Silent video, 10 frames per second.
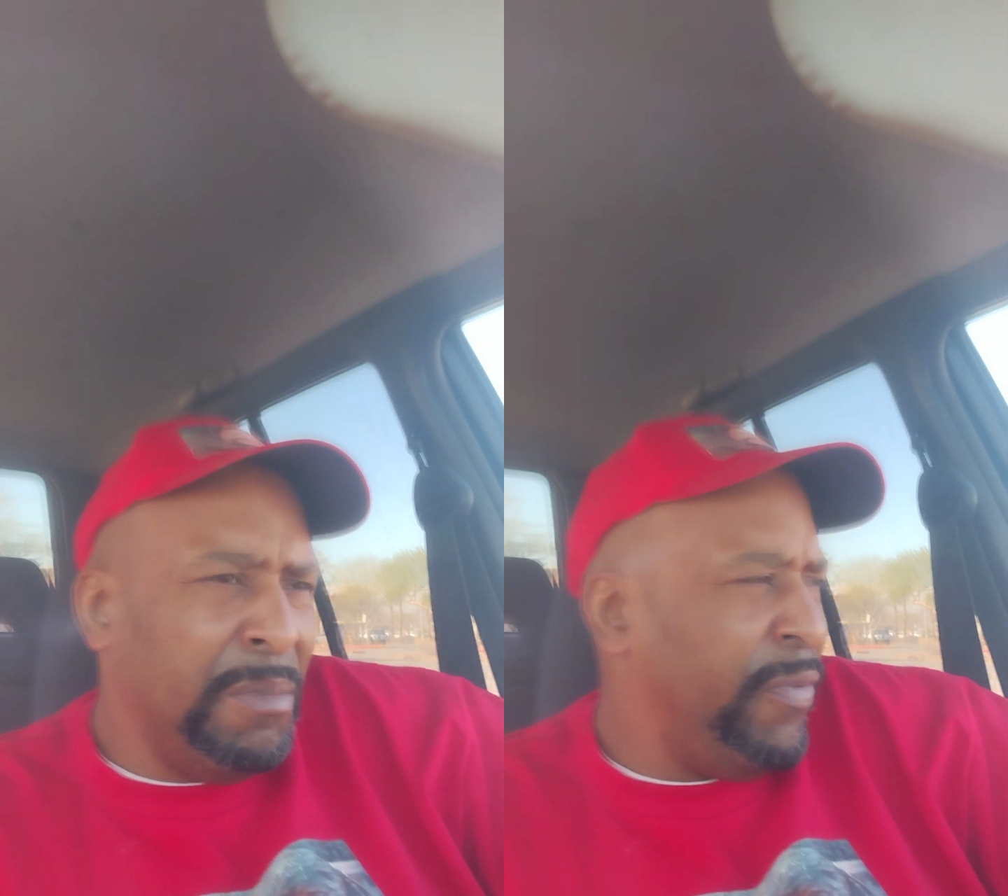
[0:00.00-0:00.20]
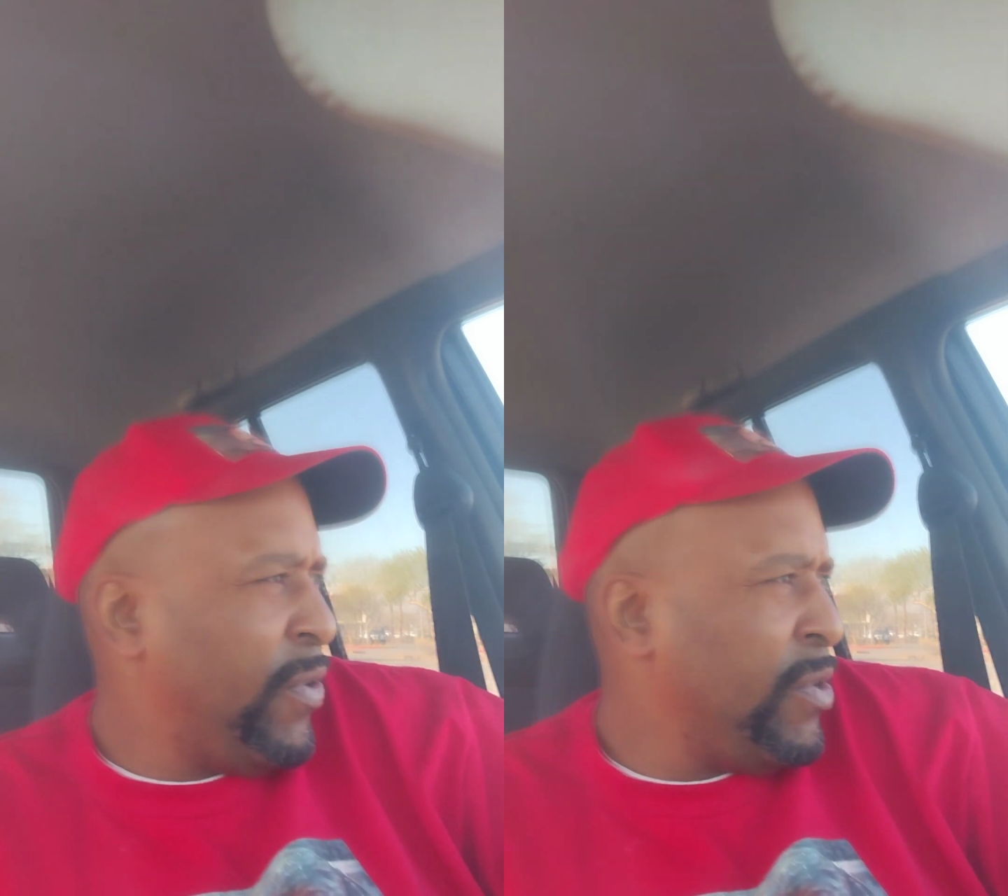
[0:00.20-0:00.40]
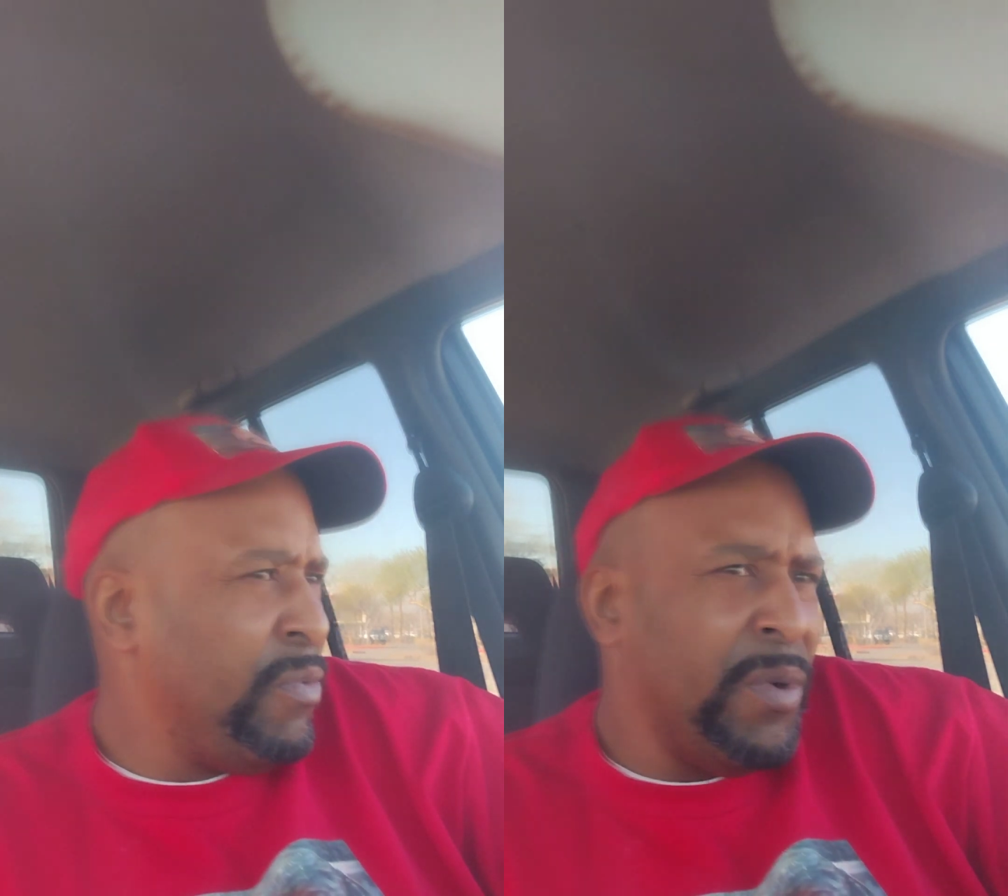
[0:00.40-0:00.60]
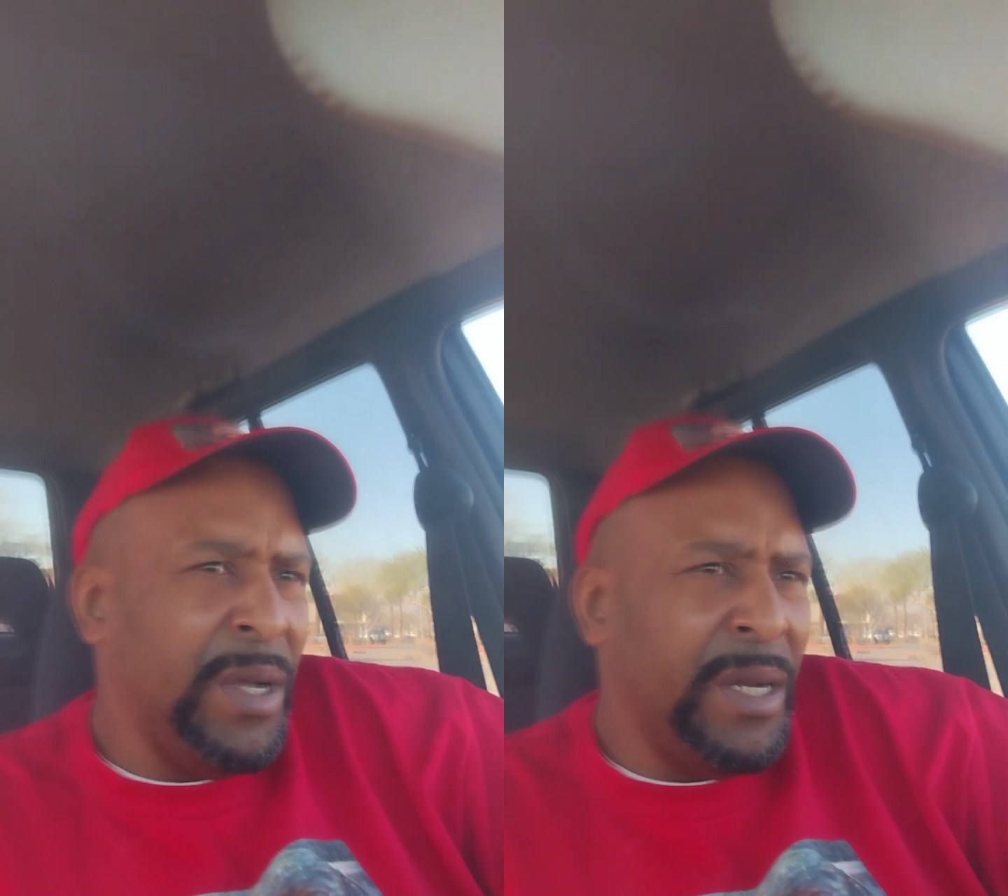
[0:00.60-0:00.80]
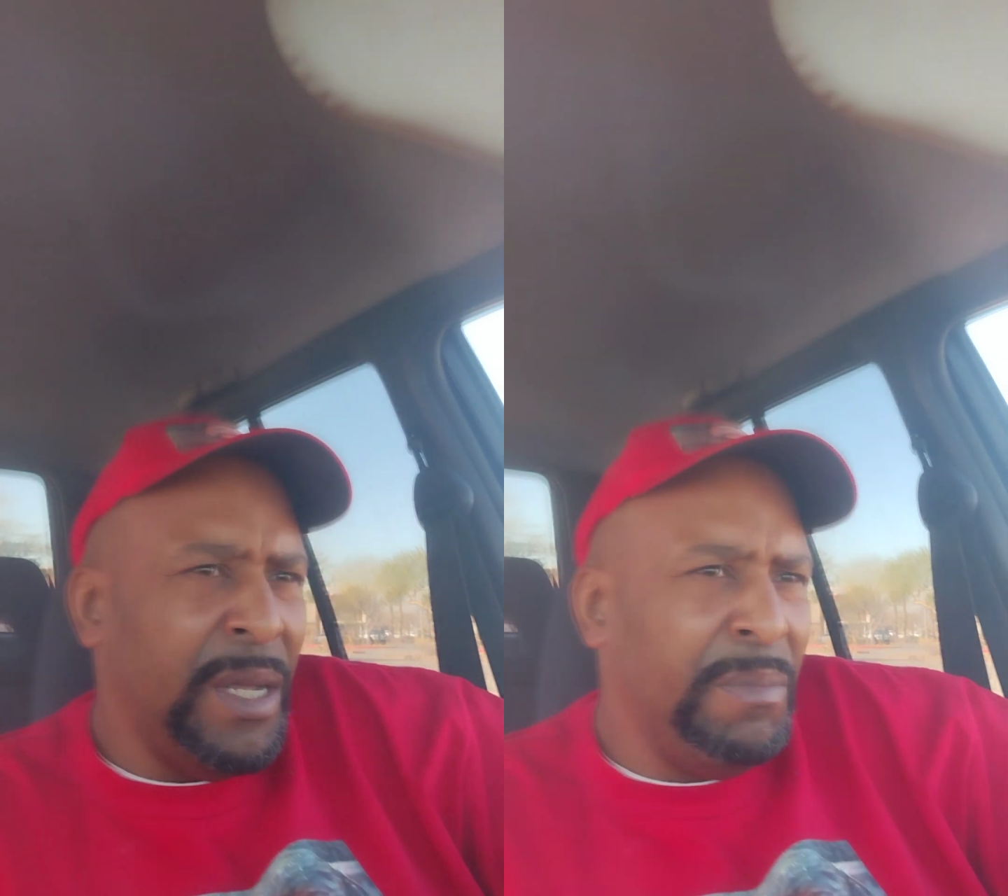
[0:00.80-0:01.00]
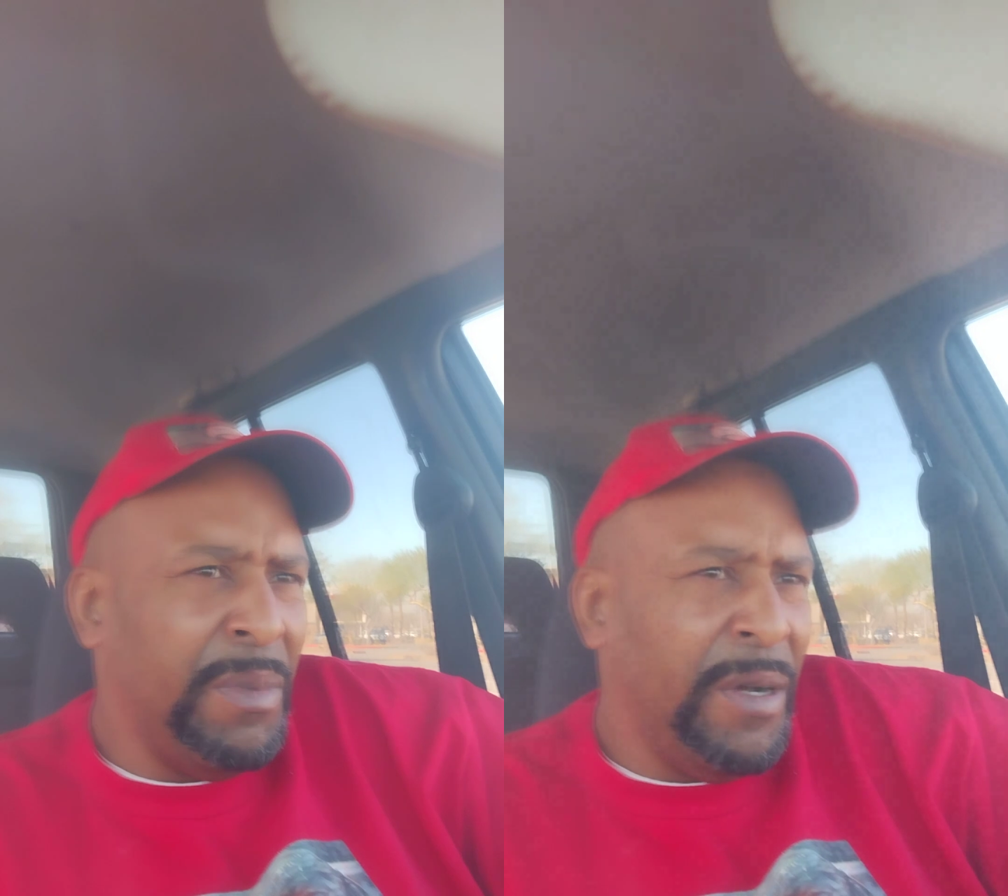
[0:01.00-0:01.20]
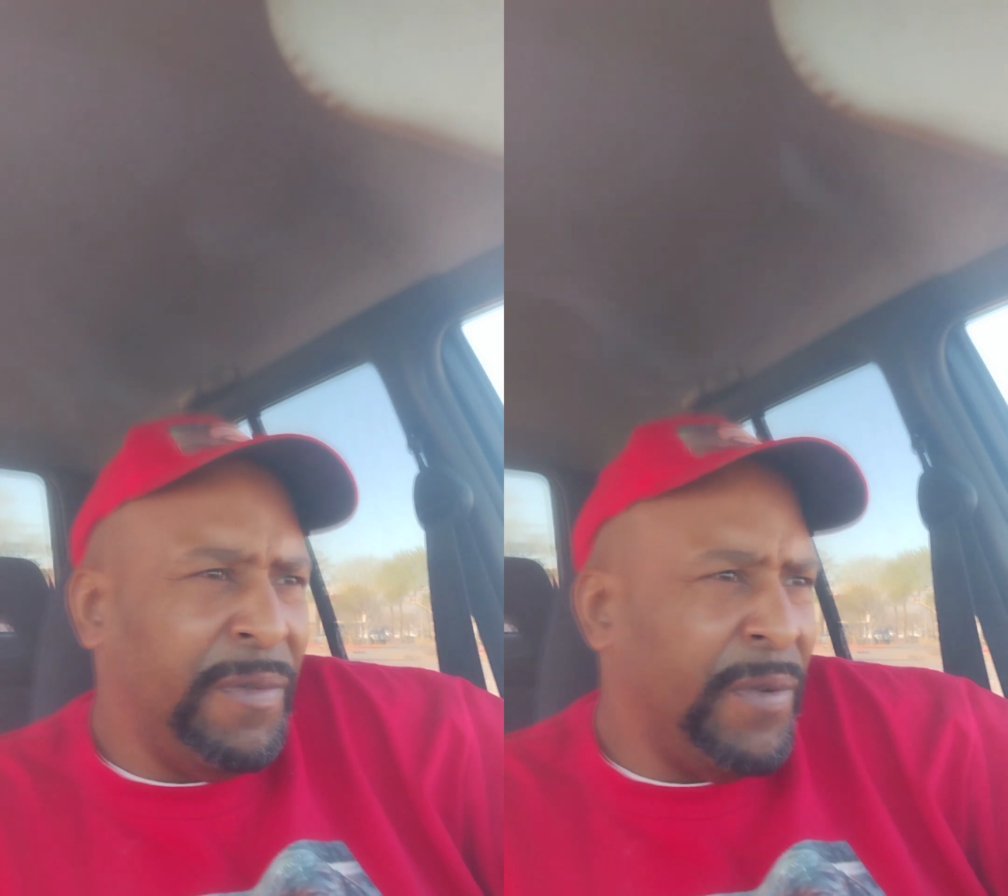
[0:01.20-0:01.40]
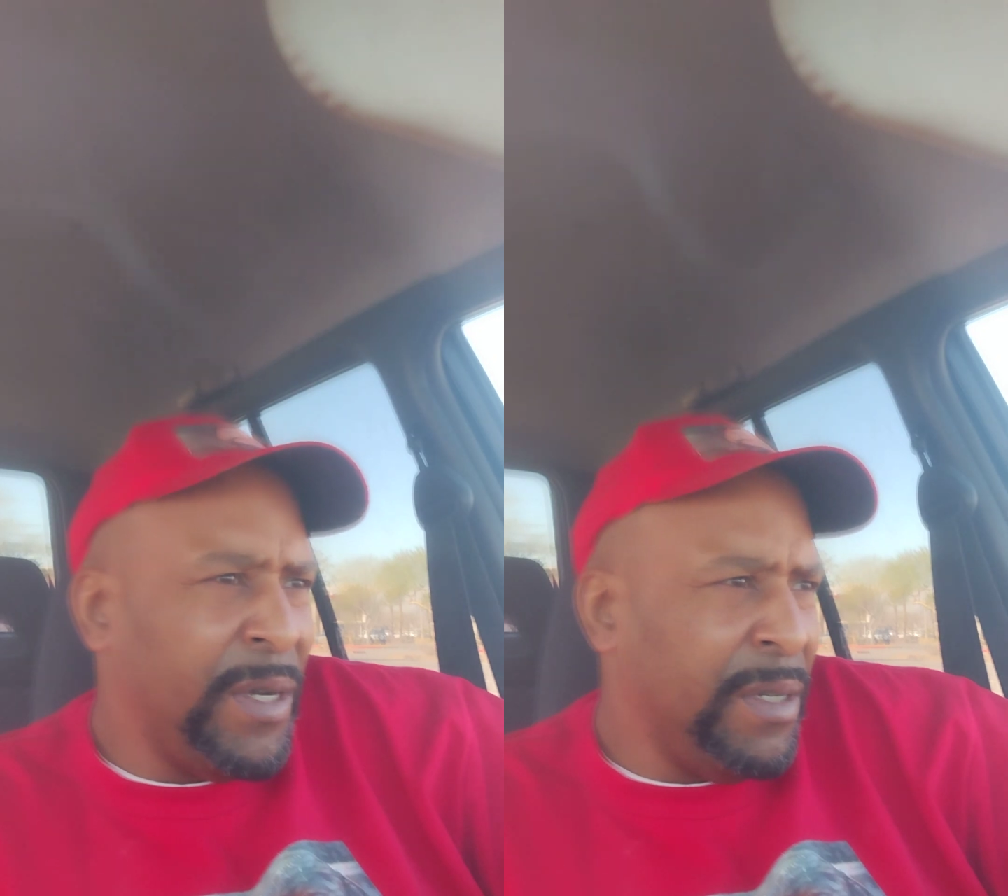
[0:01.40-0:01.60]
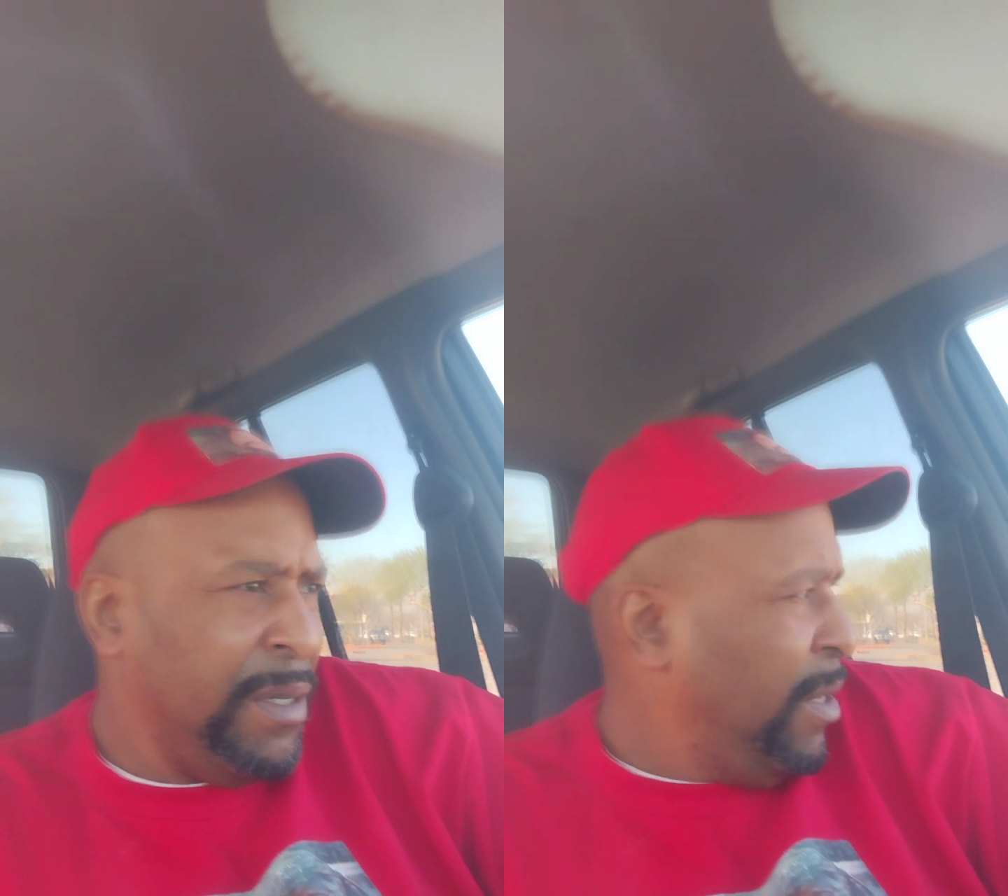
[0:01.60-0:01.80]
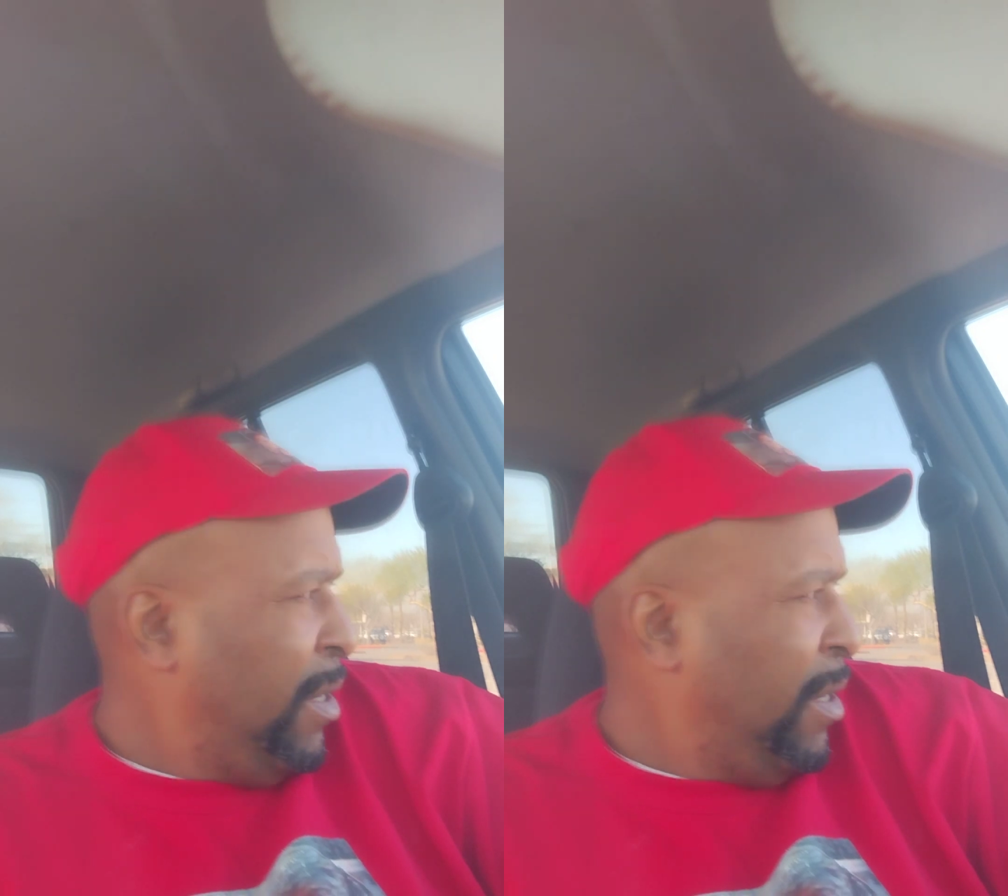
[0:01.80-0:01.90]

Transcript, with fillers: before you run that motherfucker.